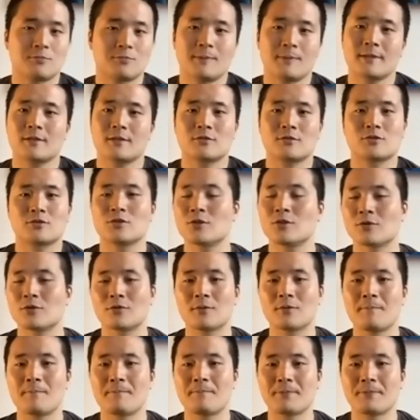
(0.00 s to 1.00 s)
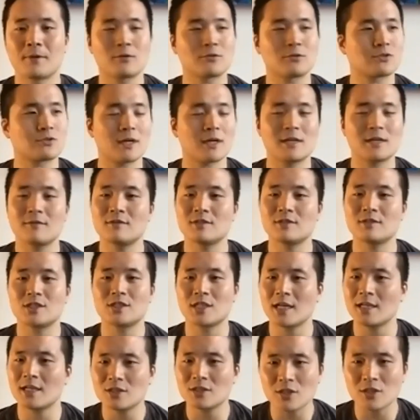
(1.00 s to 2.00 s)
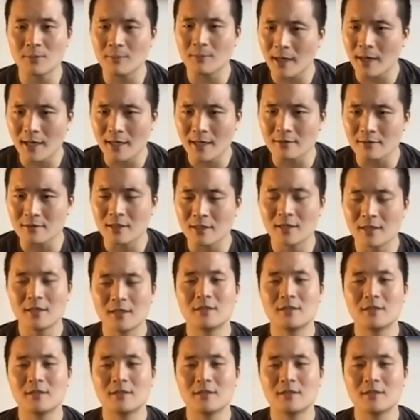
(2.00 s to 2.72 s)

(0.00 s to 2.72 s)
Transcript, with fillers: speak the truth. Don't try to even change their minds.